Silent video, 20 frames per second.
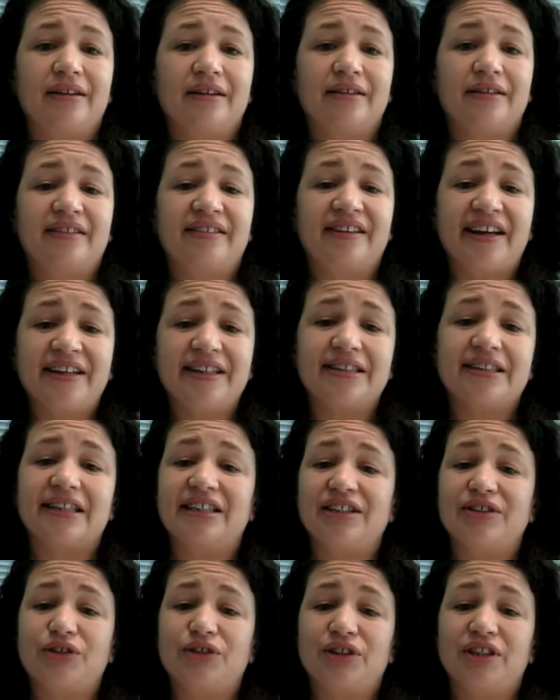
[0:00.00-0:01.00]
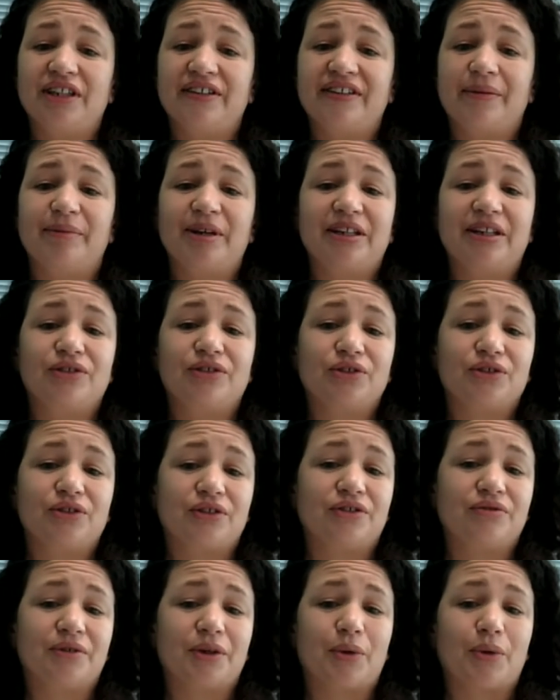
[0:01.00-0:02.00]
Secondly, duties have been
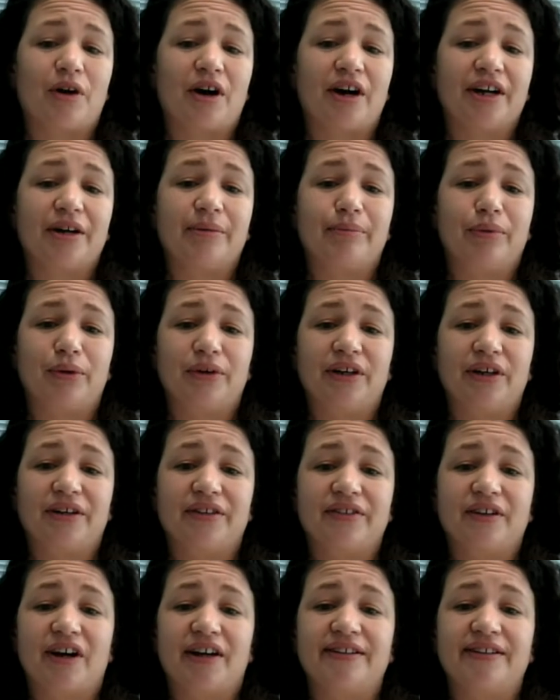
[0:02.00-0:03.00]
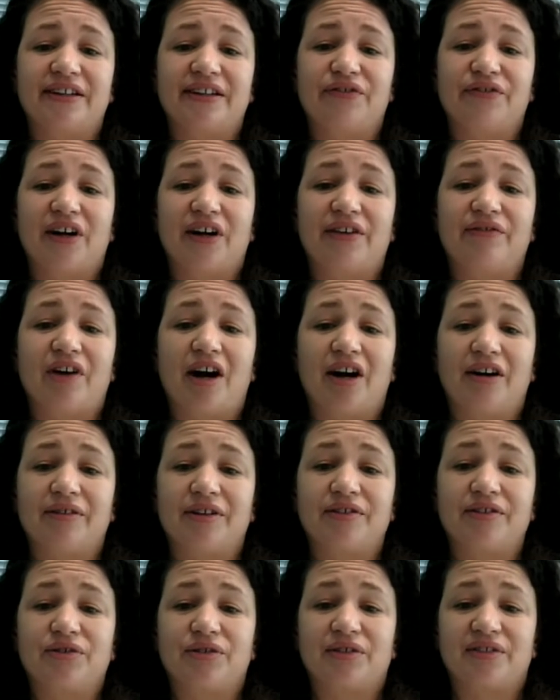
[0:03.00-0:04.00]
introduced requiring employers to identify if
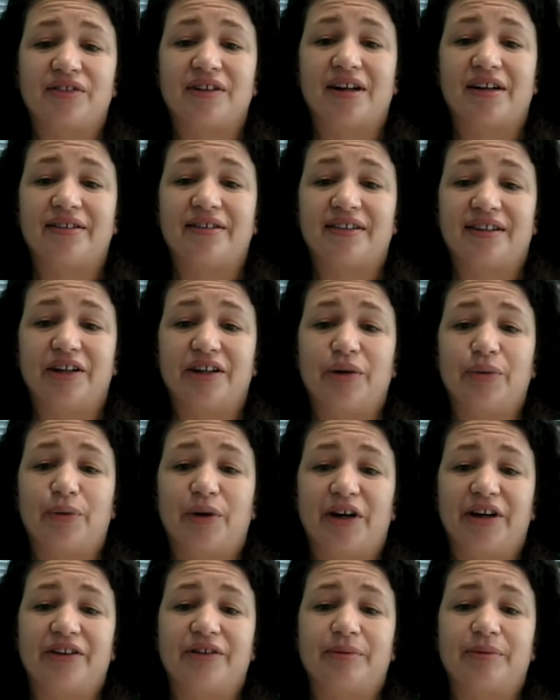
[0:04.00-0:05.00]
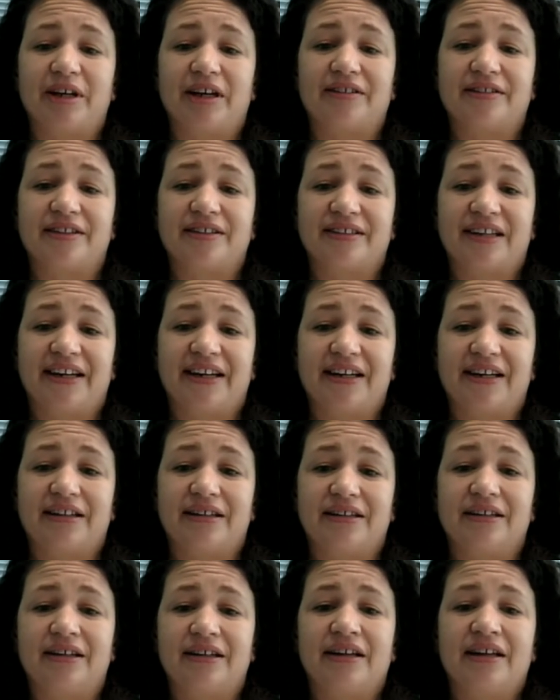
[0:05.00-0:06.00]
high-risk crystalline silica work is being
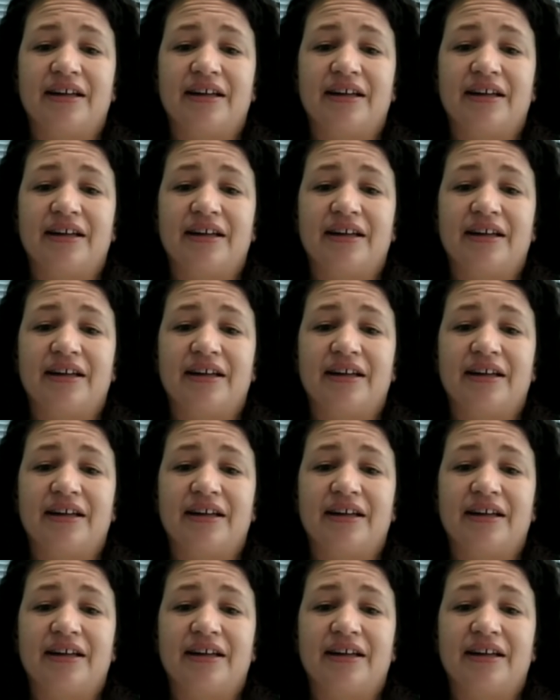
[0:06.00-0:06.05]
undertaken.